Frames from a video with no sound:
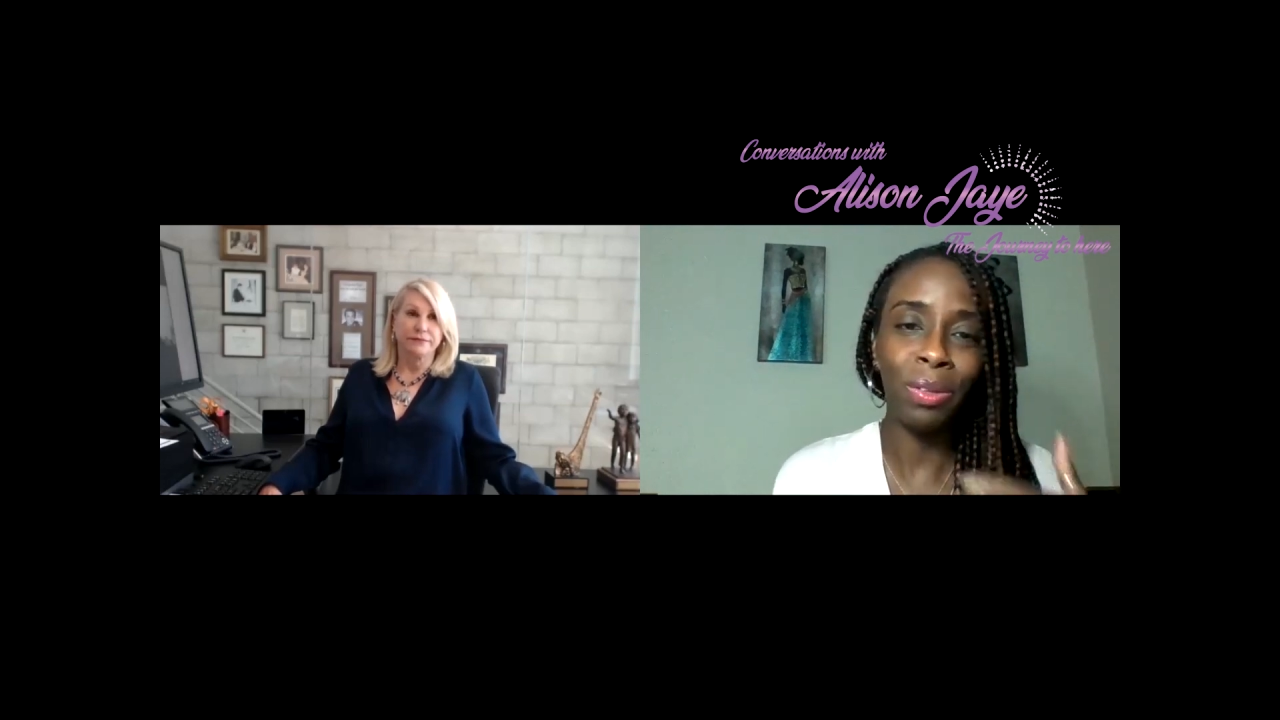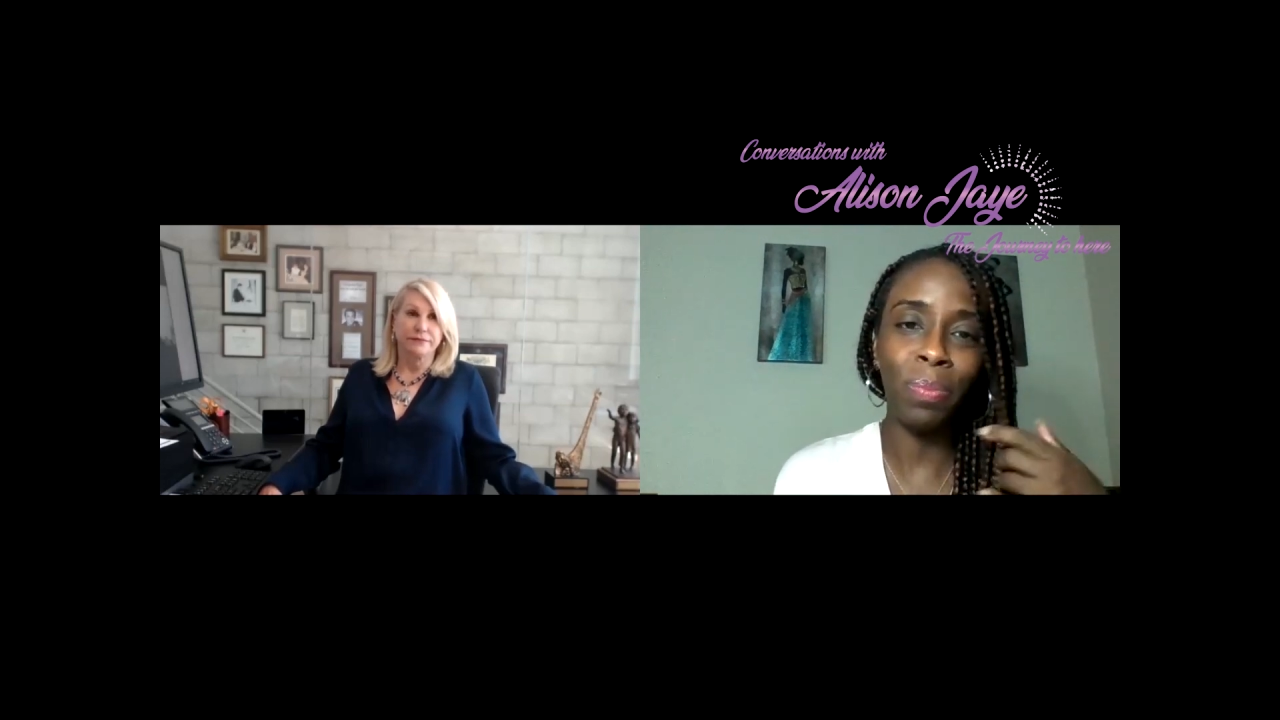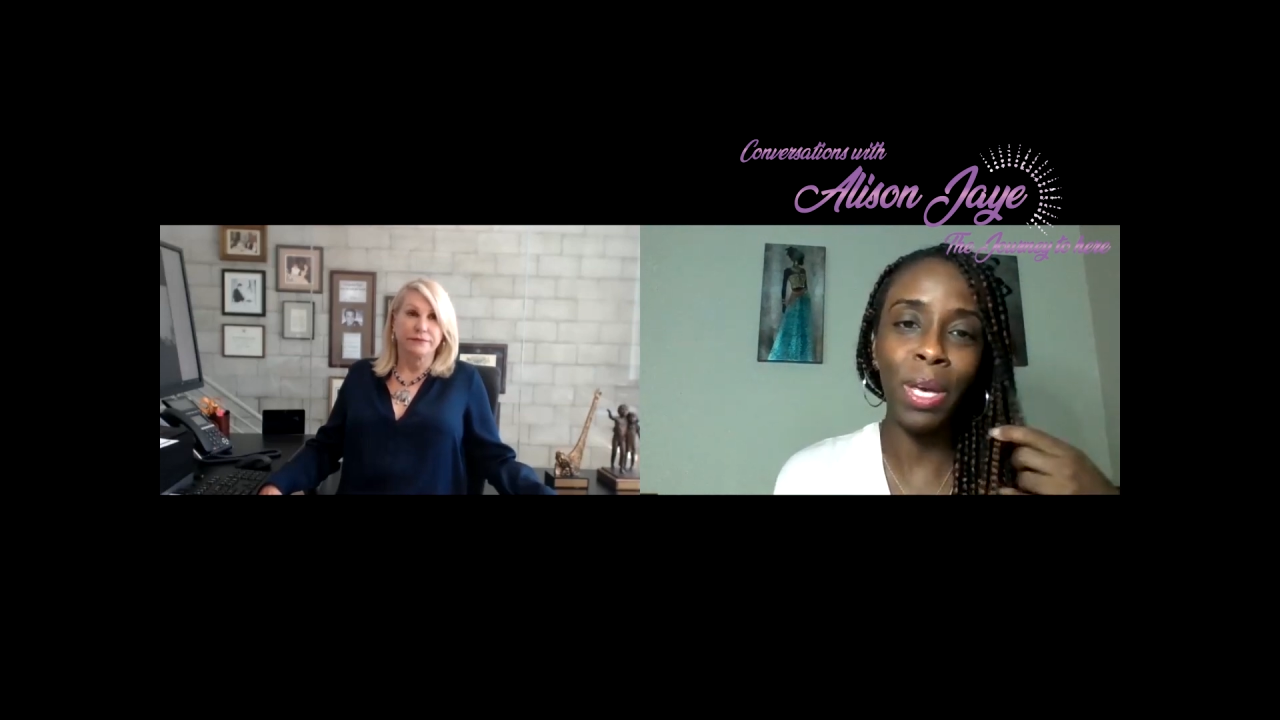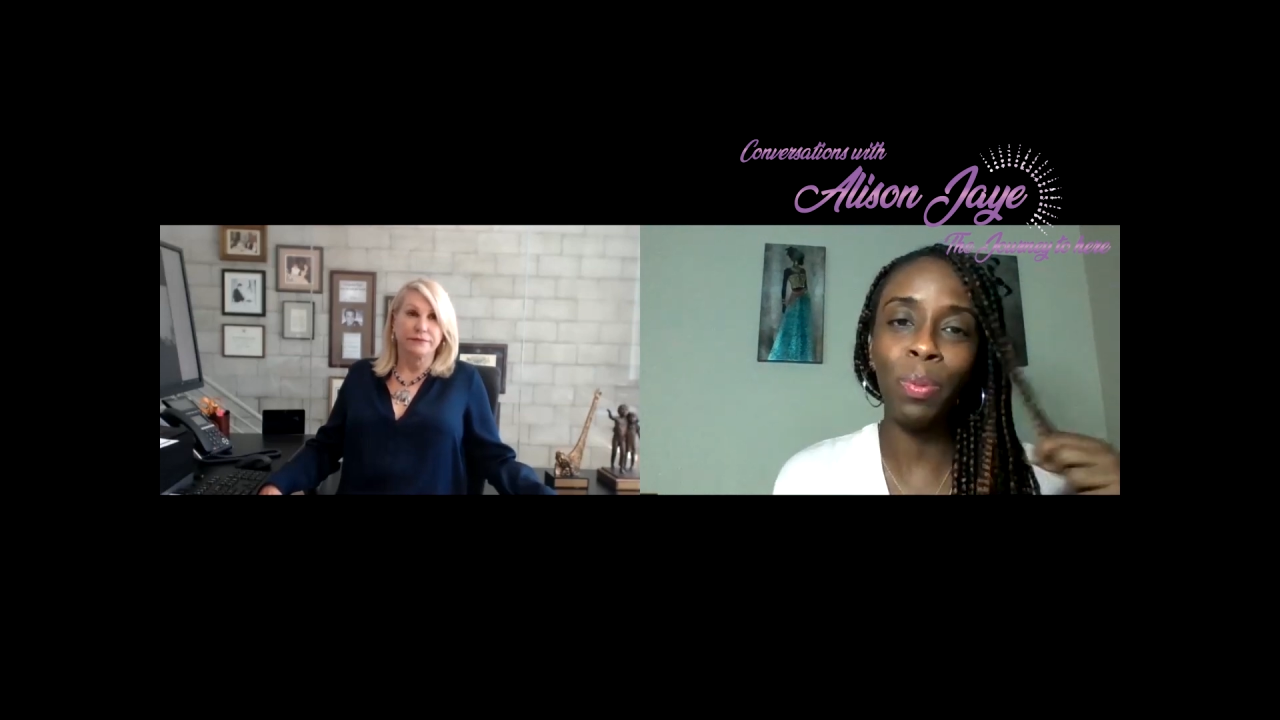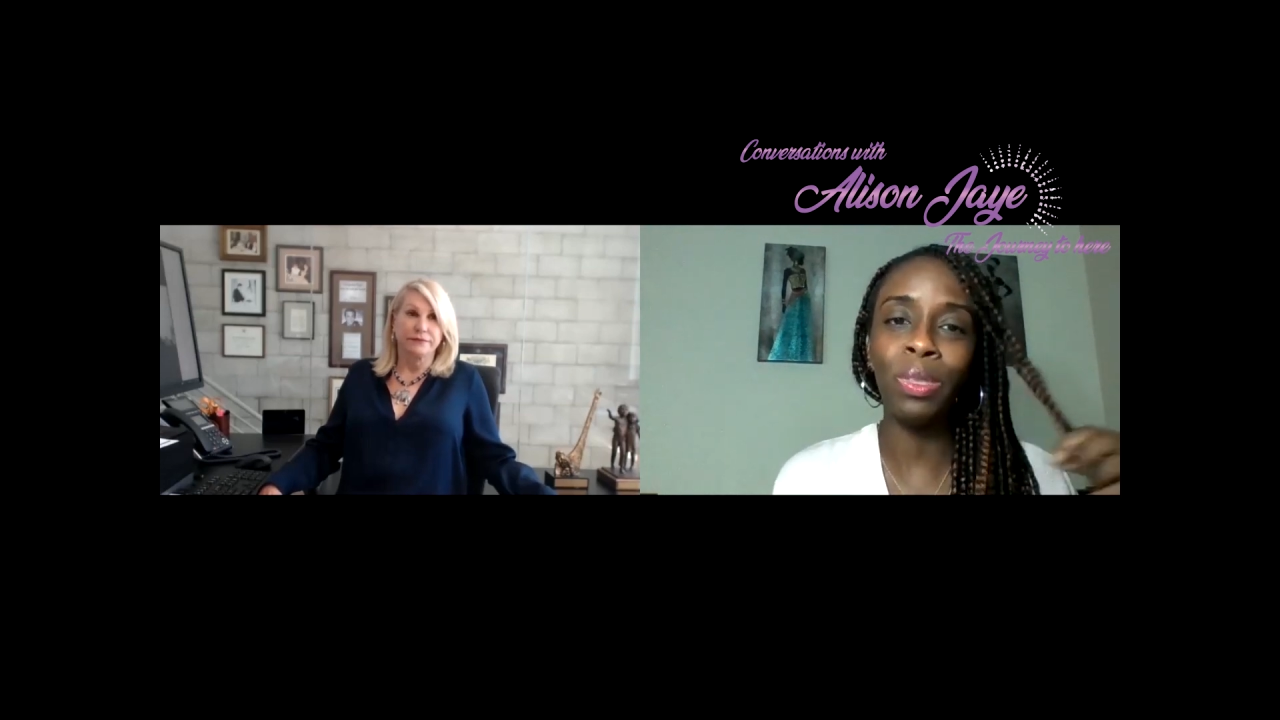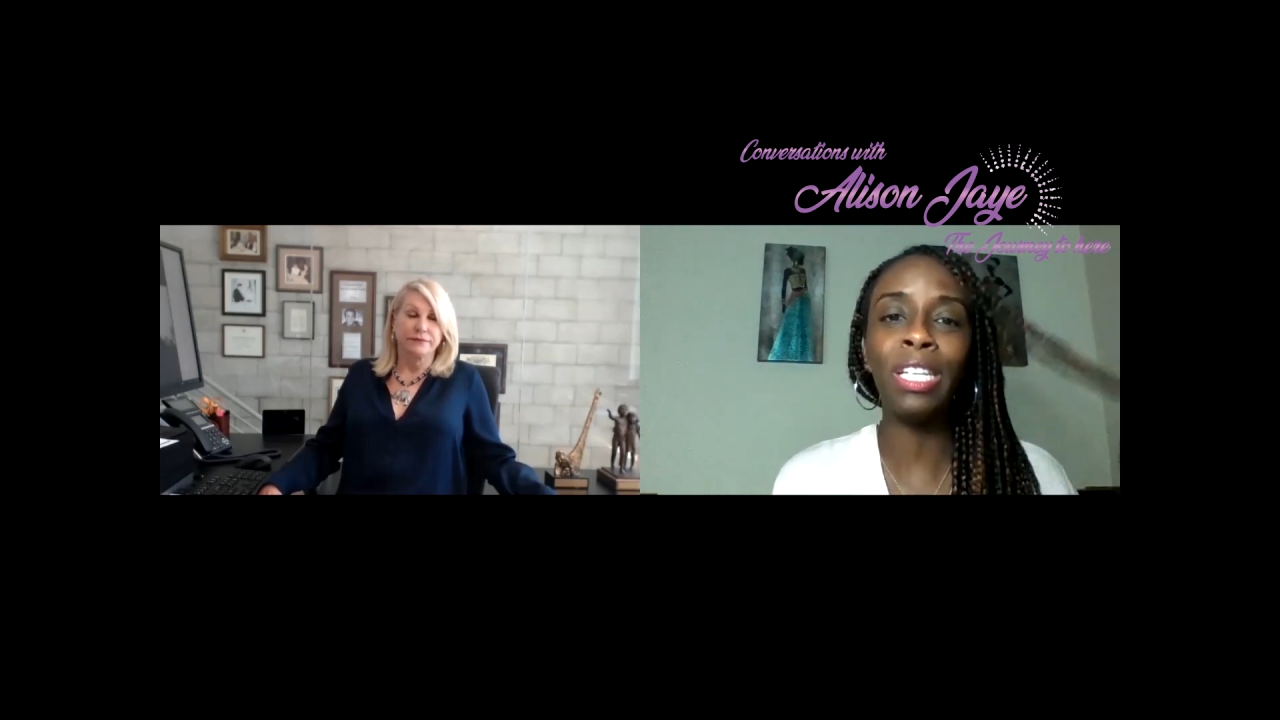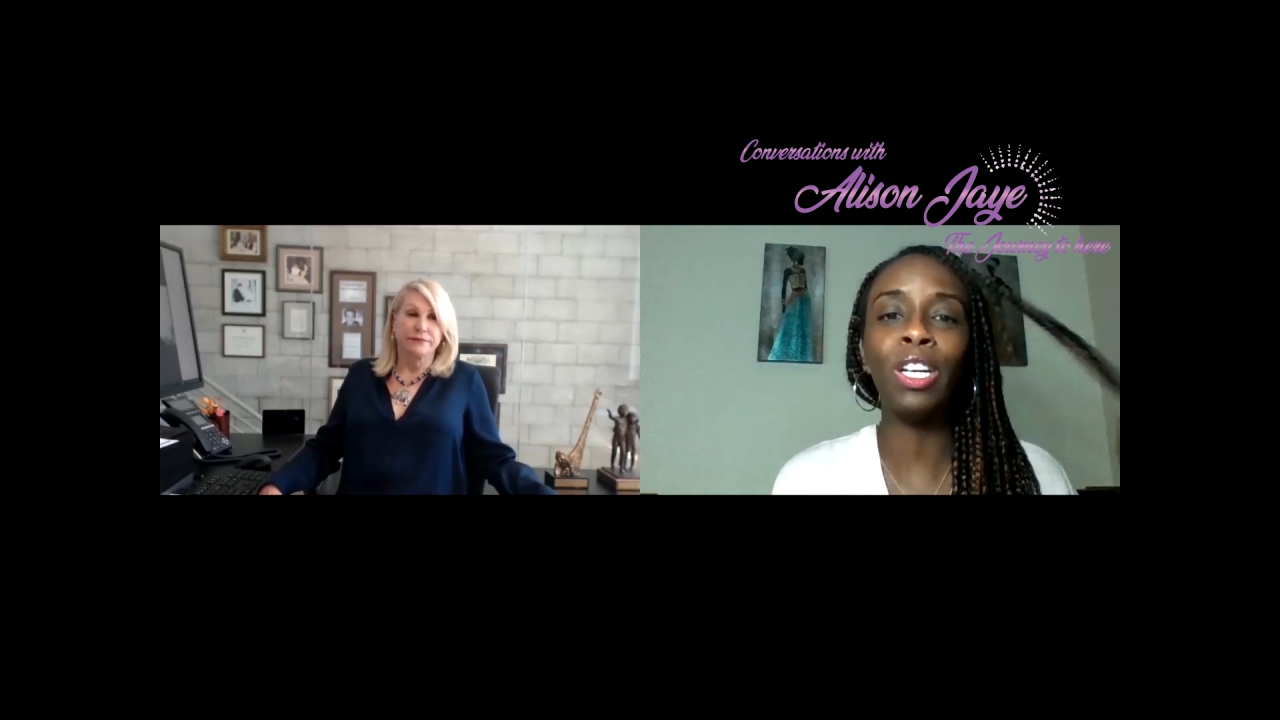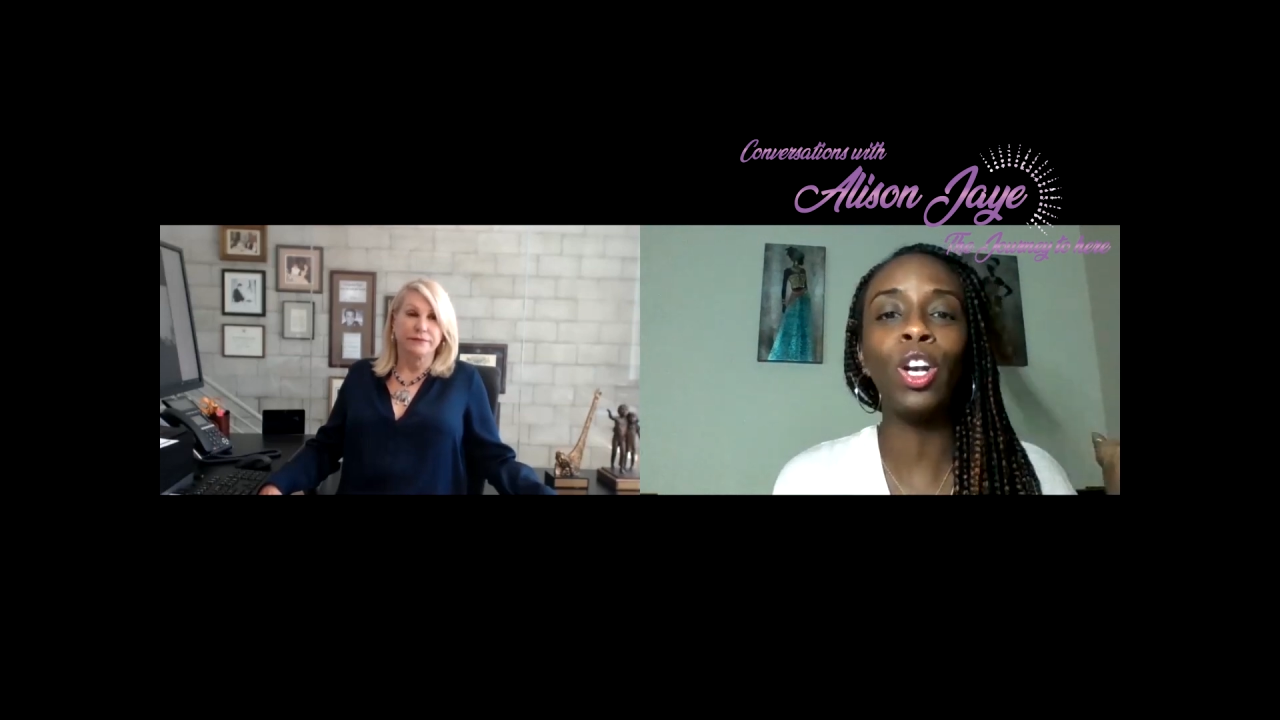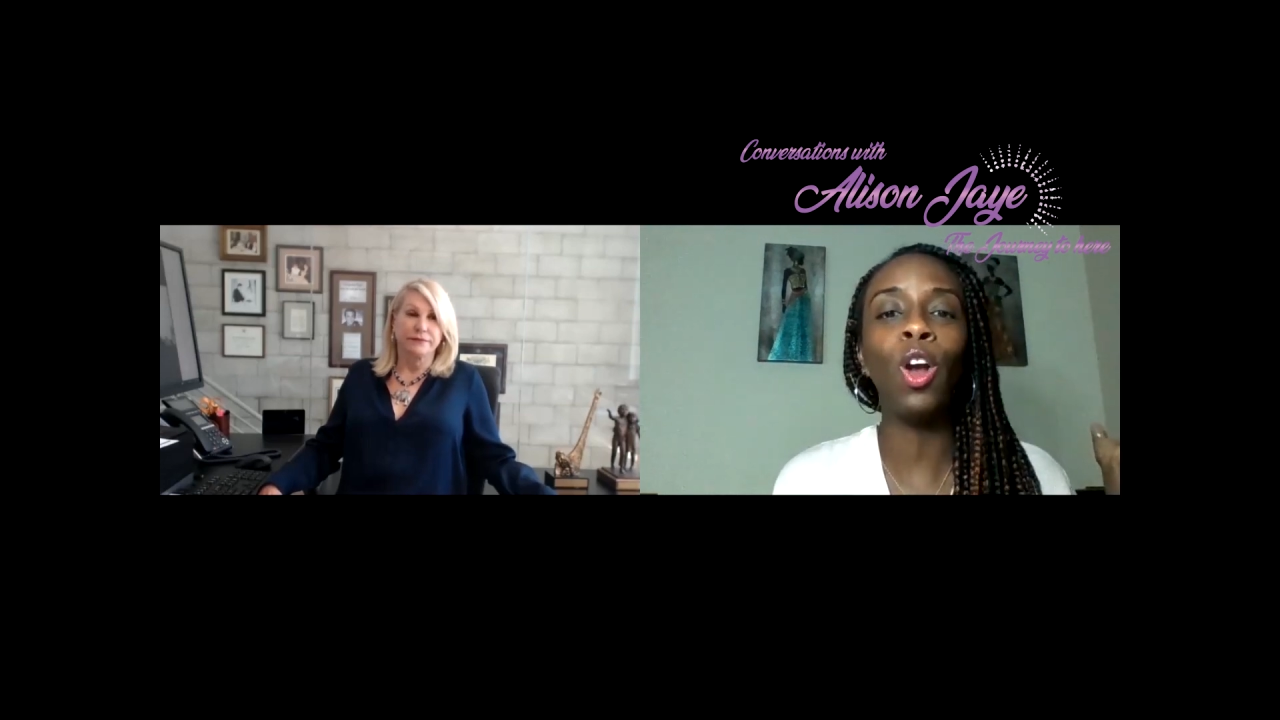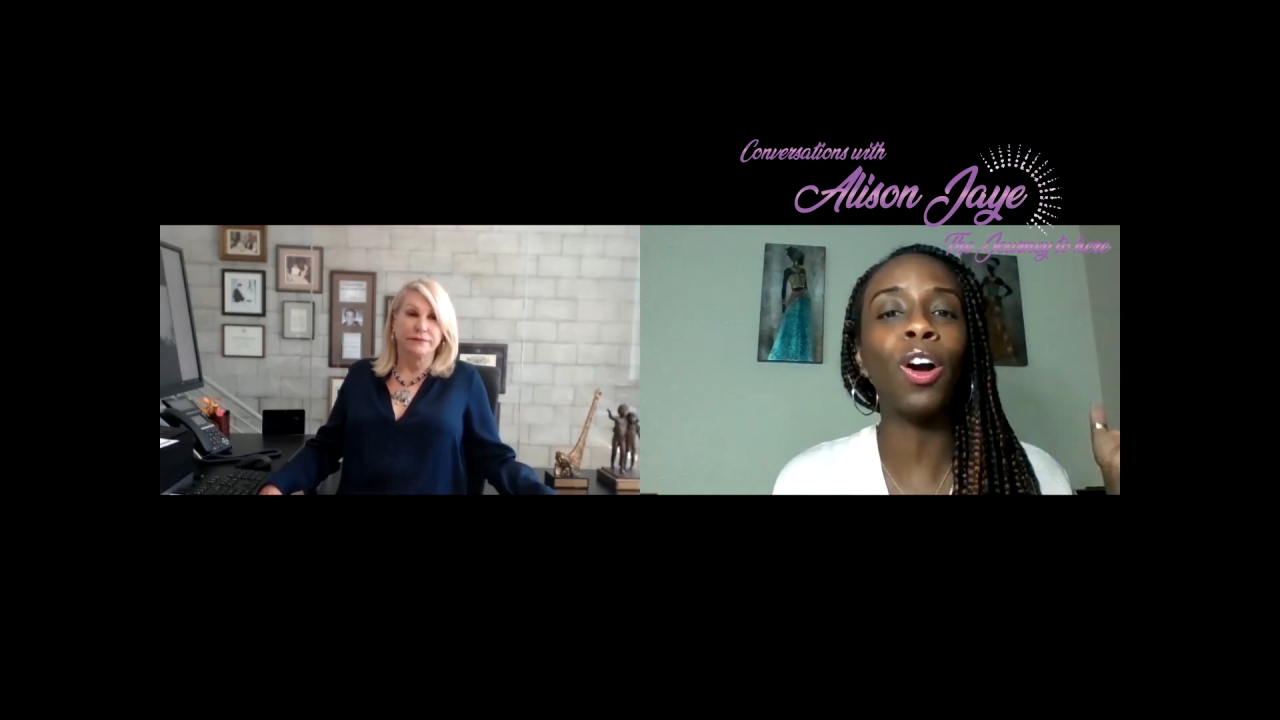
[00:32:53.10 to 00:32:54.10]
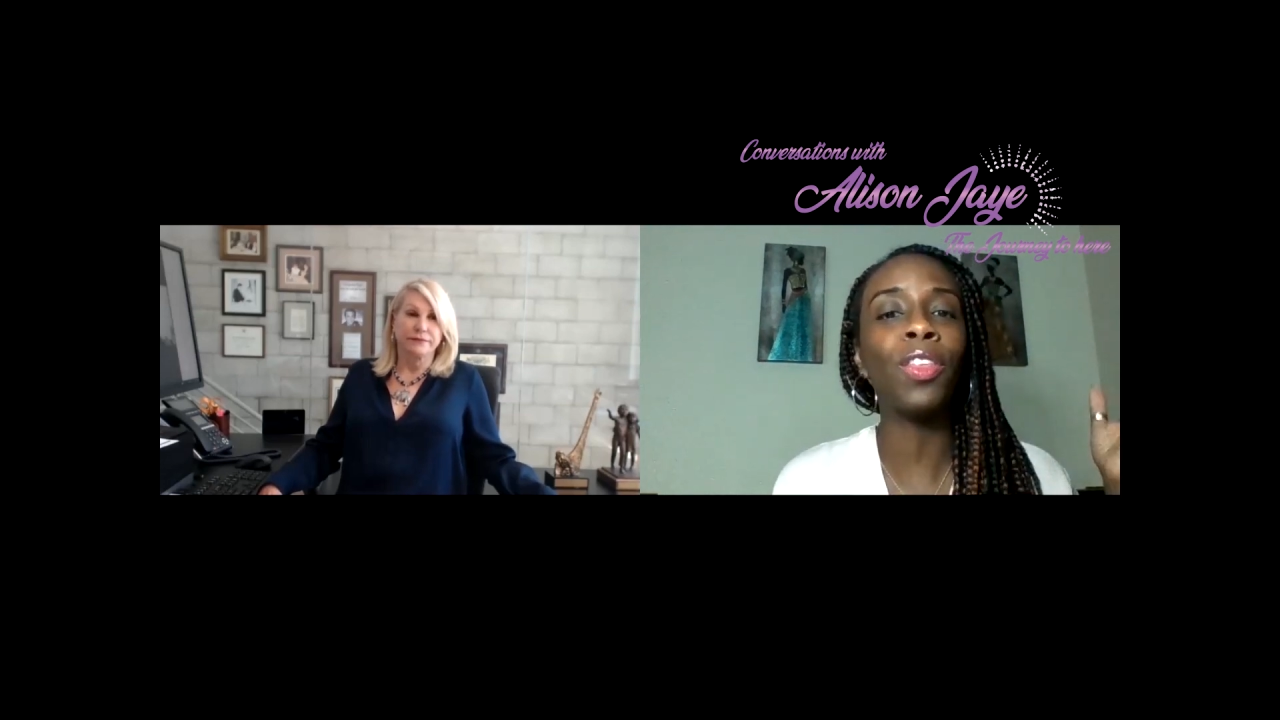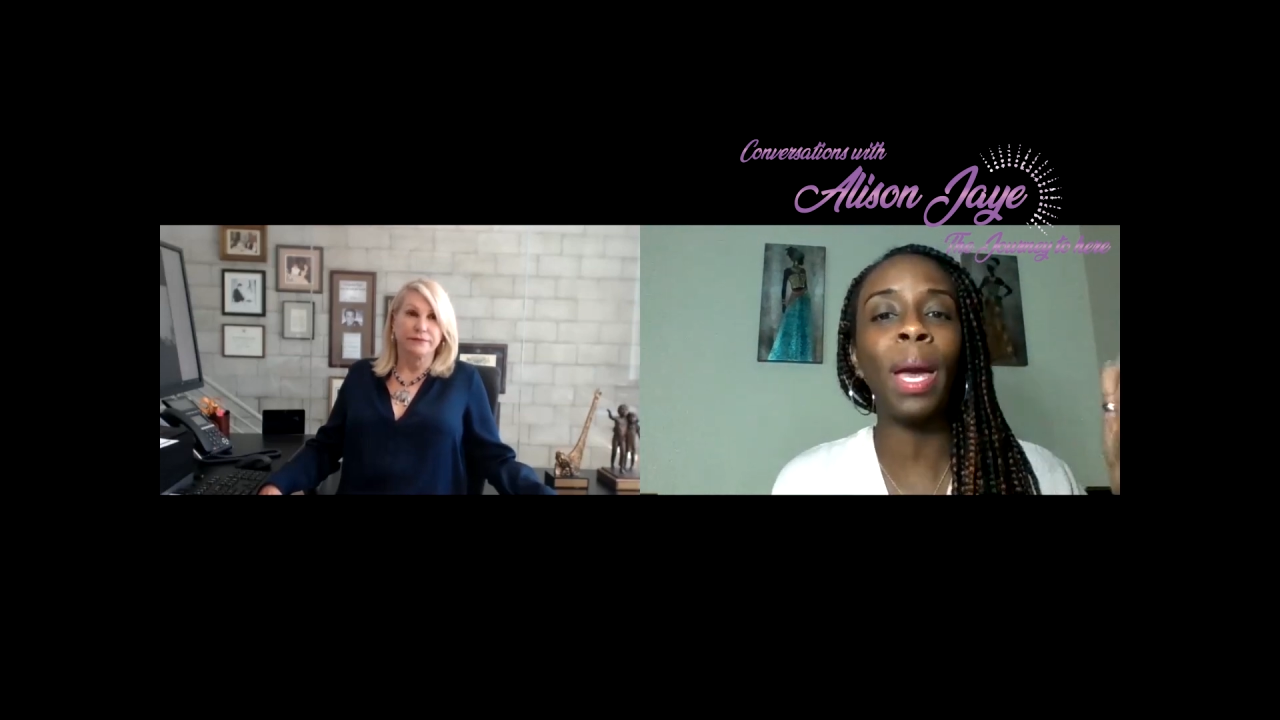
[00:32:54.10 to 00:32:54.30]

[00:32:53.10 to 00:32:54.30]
people didn't lock